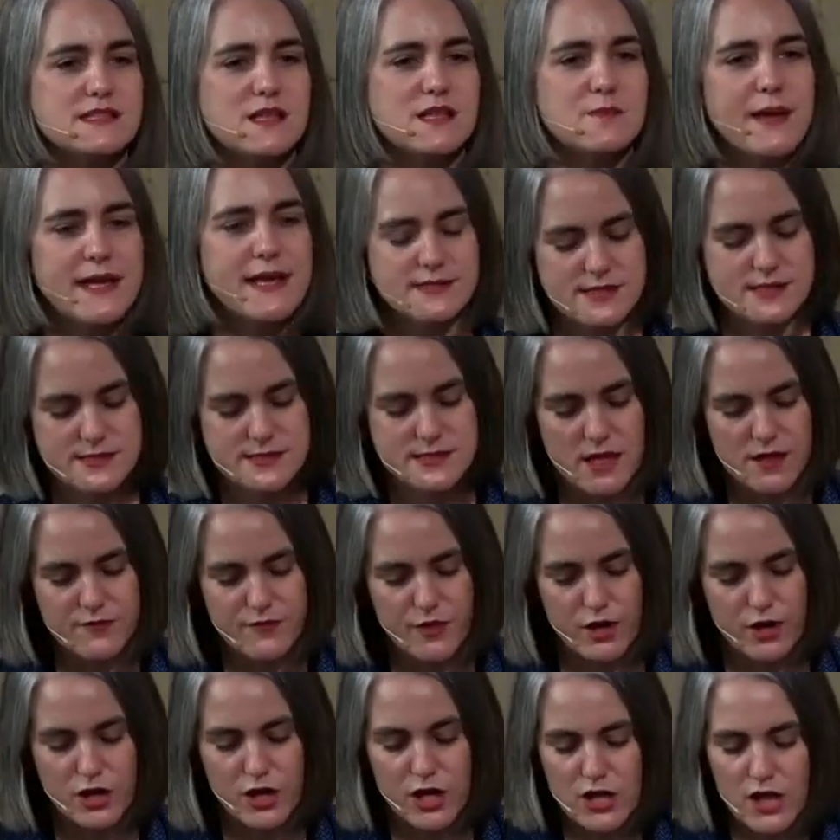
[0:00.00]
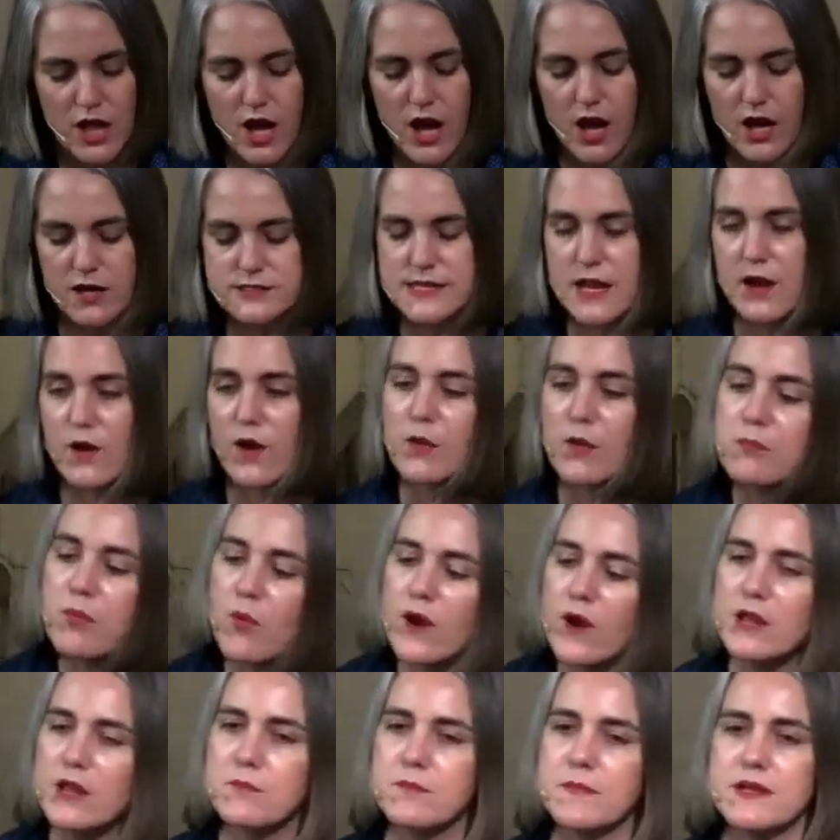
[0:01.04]
the basis of our clocks, our
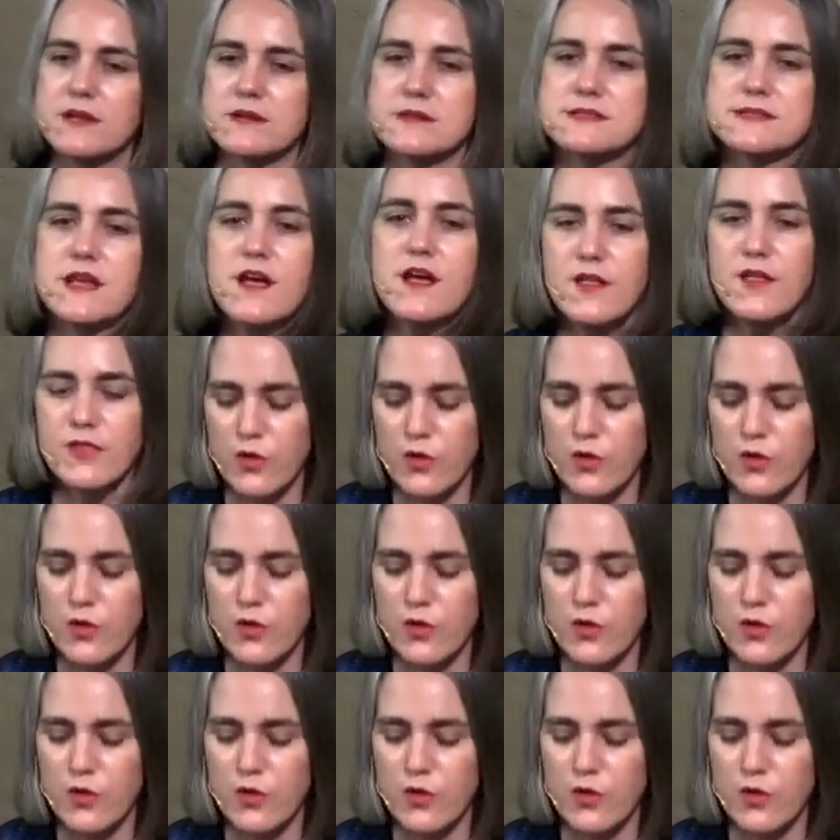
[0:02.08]
appointments,